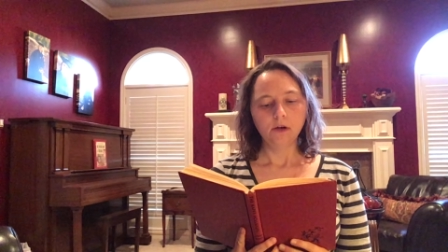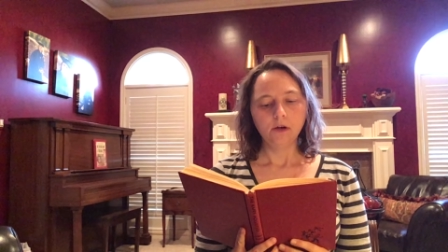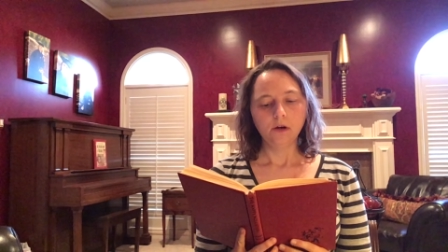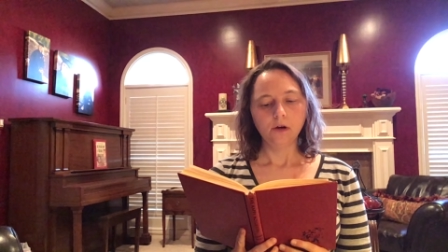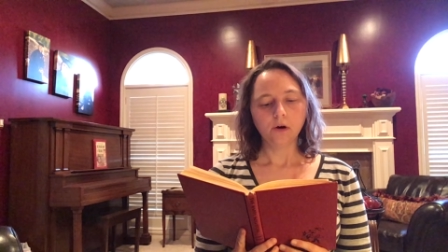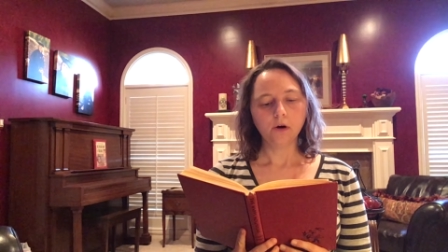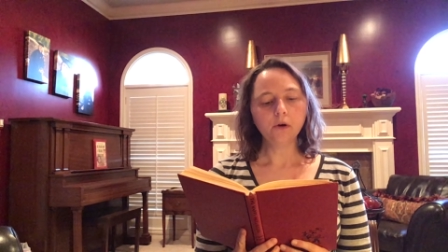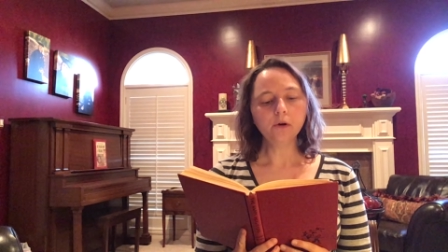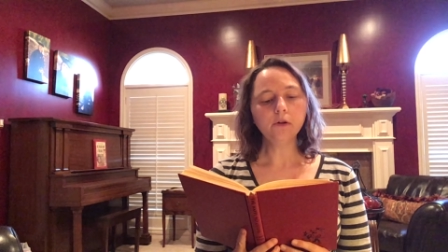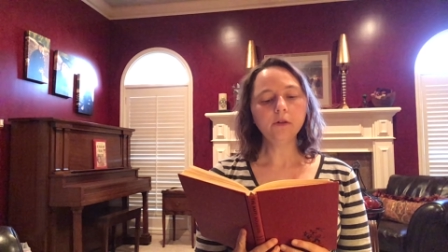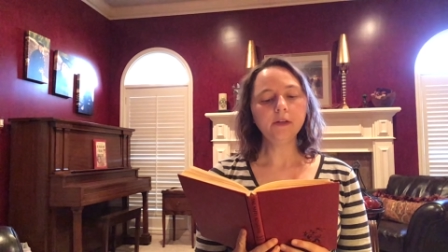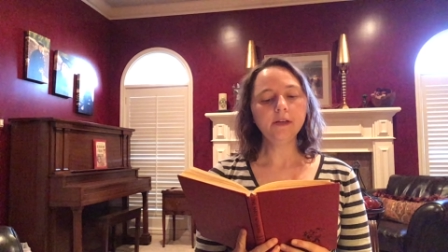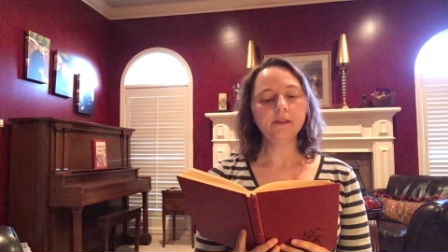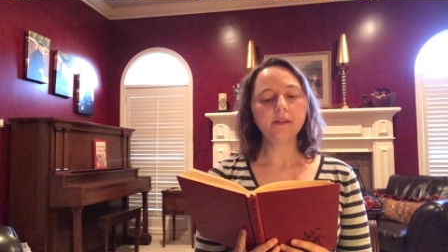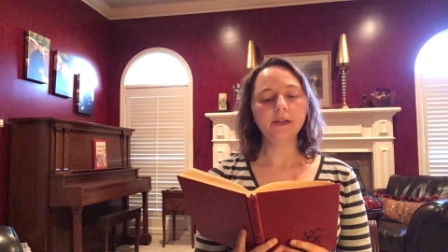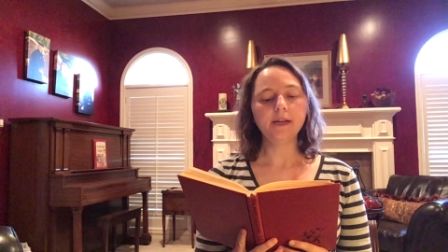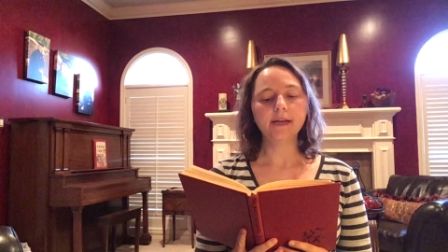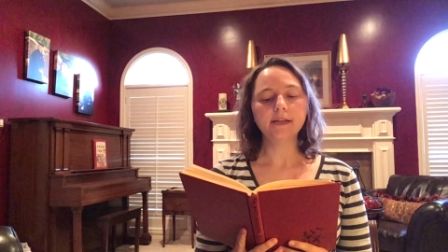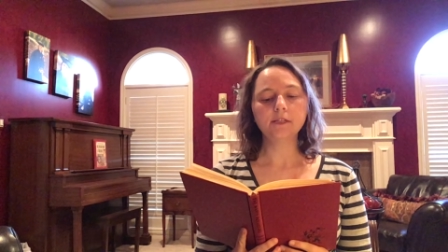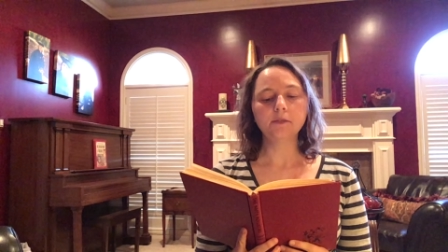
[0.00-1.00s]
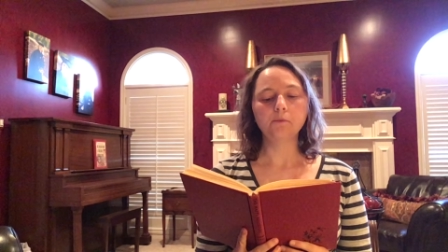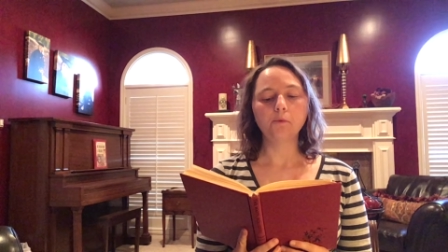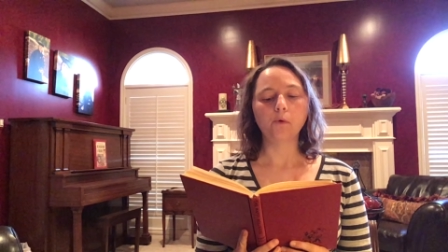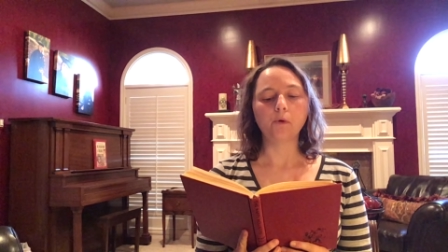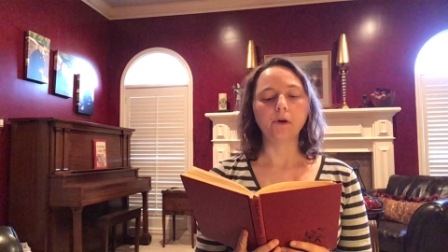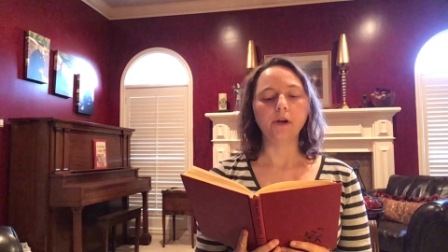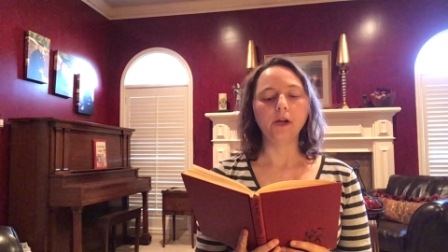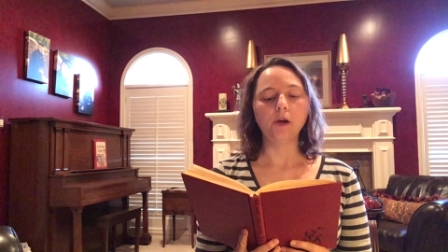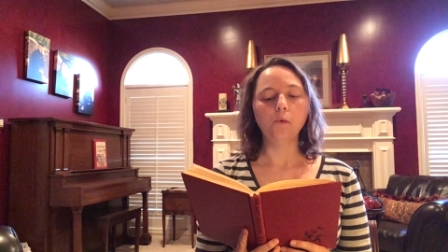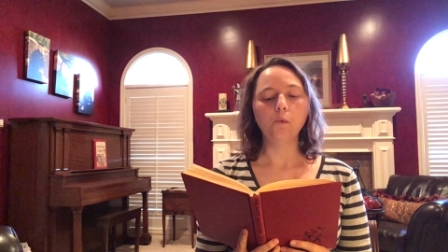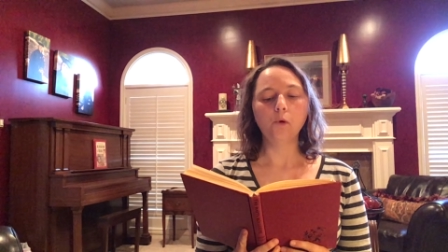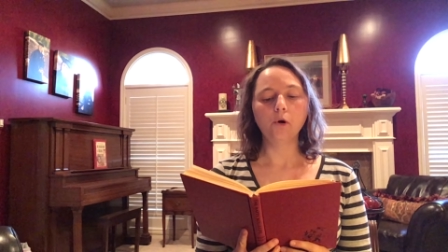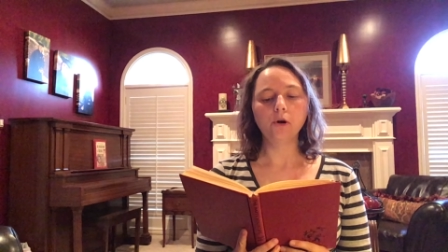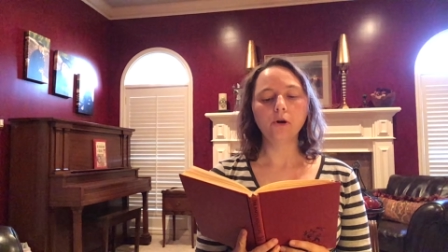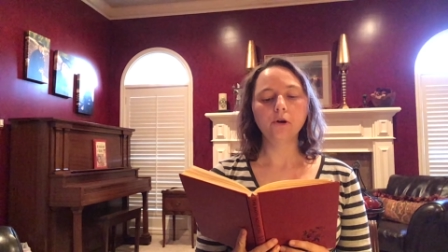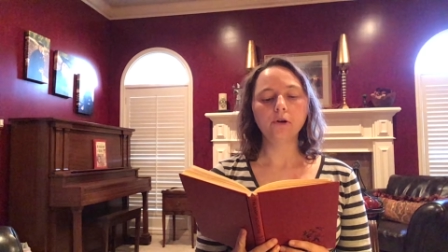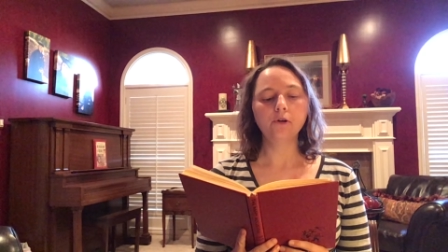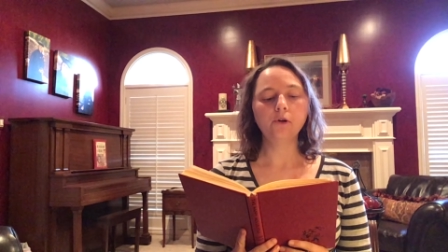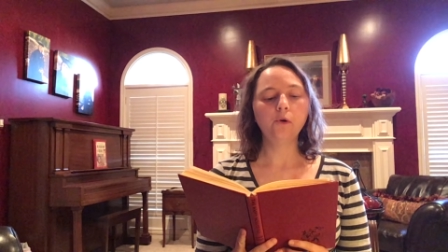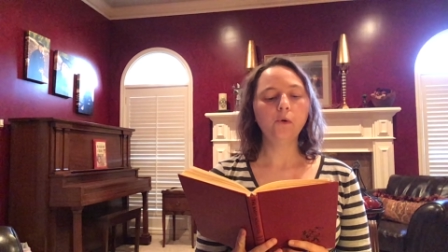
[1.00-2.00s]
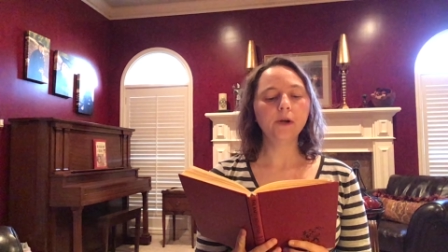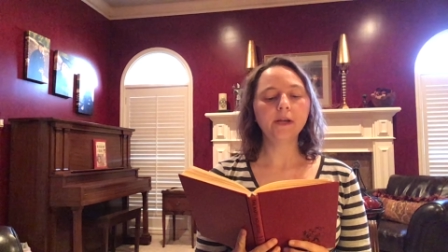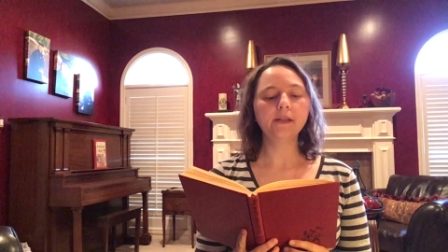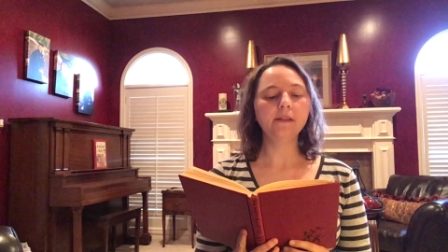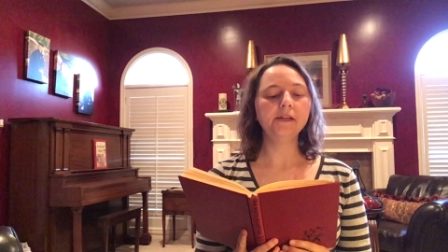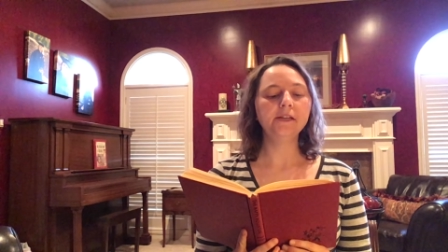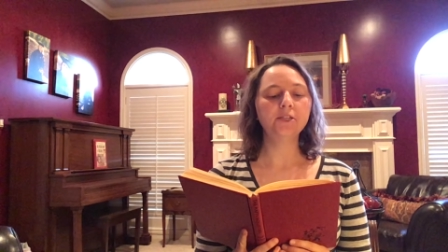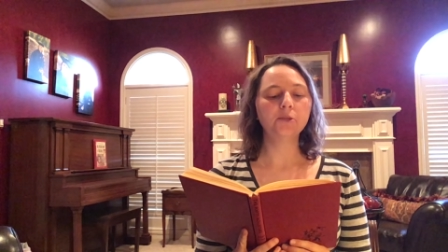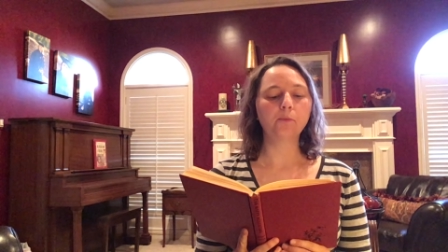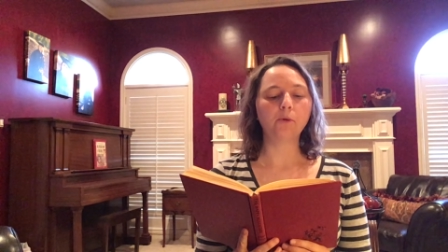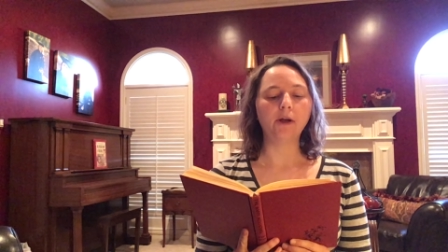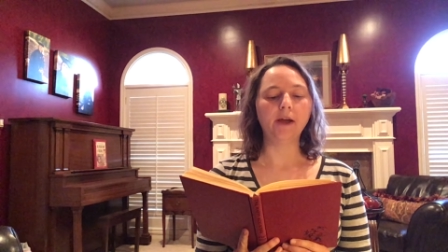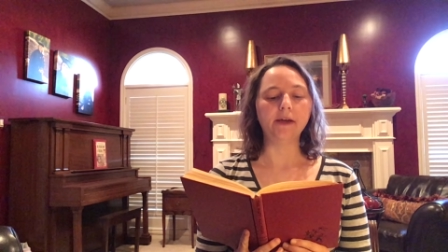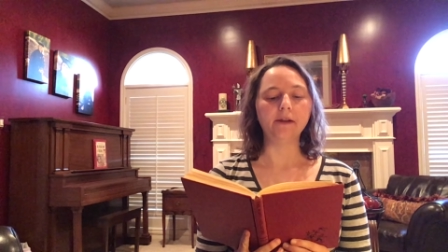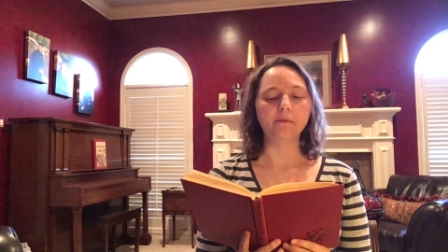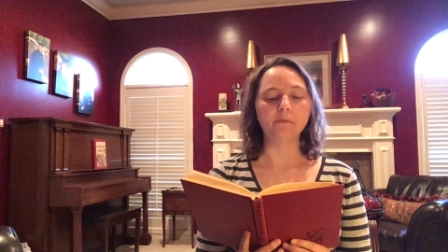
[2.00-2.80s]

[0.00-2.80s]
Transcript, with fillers: Early the next morning, word quickly spread